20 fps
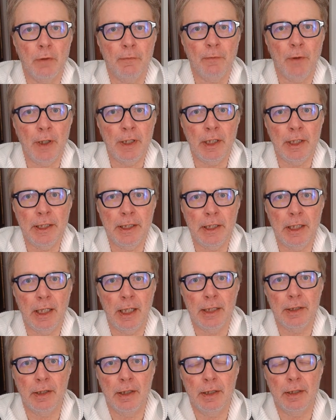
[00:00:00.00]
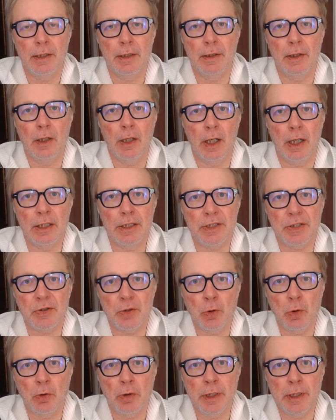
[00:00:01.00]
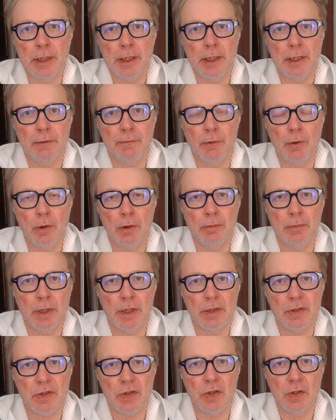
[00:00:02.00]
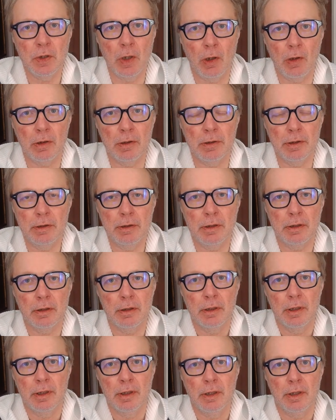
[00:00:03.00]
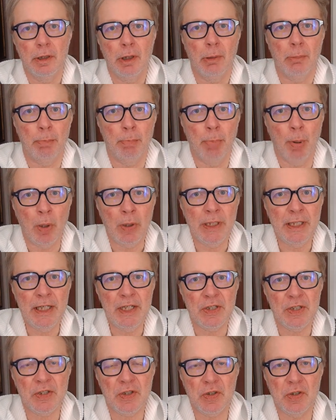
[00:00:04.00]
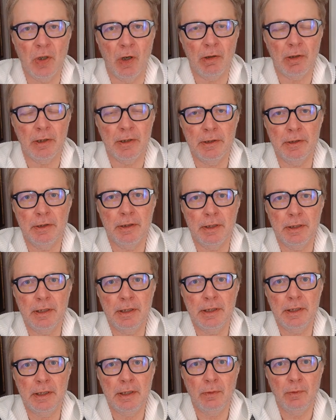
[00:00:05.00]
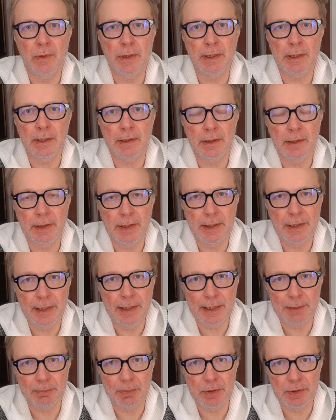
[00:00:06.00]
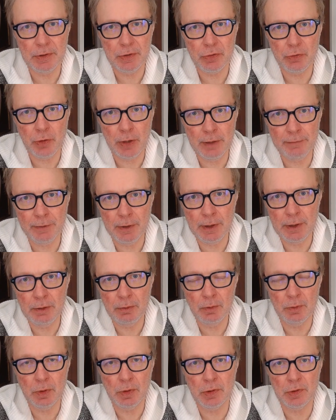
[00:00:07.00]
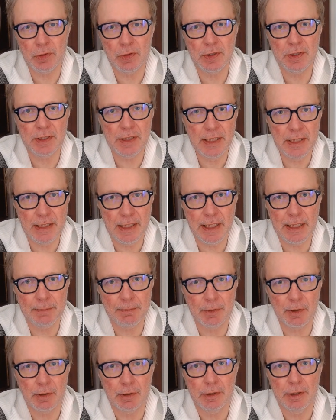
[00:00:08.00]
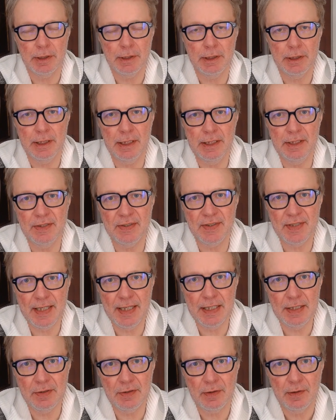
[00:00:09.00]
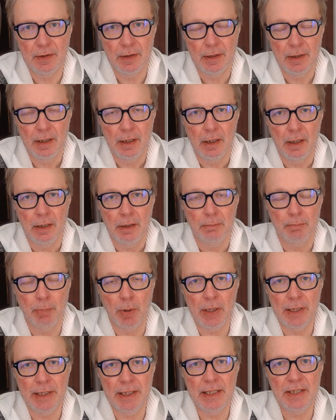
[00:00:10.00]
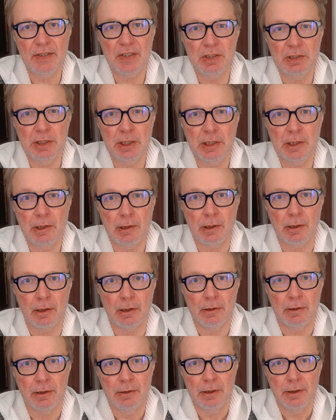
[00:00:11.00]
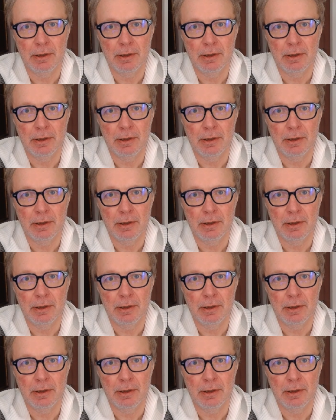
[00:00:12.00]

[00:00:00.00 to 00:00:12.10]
So finally, a story from Scotland, Bonnie, Scotland, where a hapless driver was kidnapped, he says, by his car.